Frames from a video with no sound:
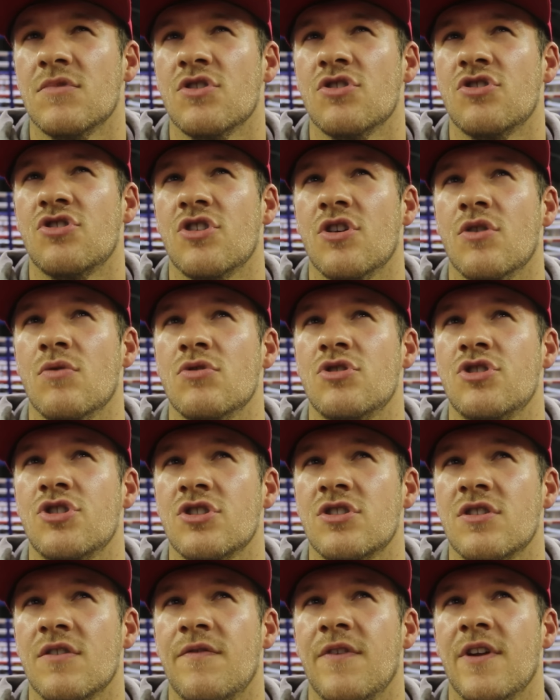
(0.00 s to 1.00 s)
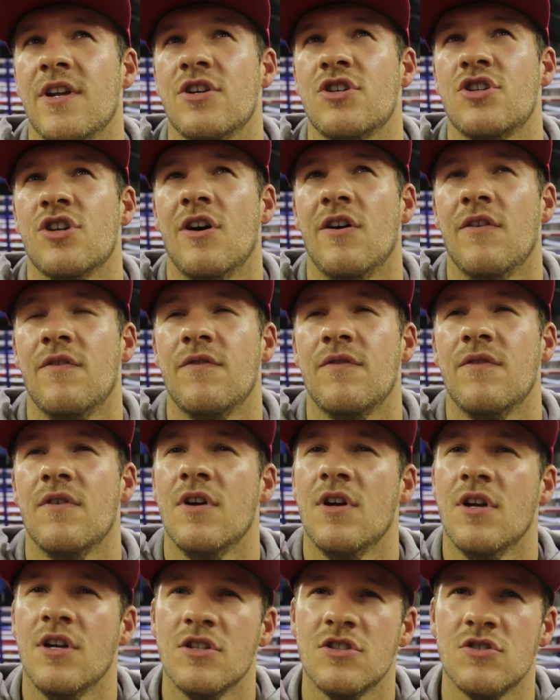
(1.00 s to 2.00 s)
So it's just to finish off,
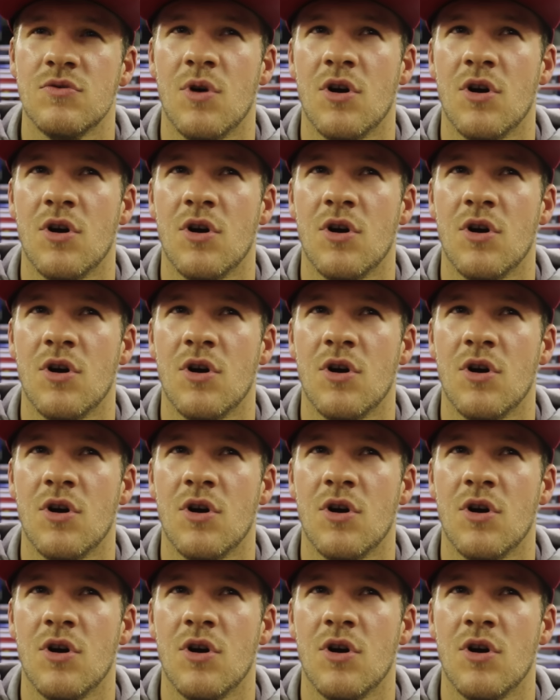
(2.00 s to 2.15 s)
to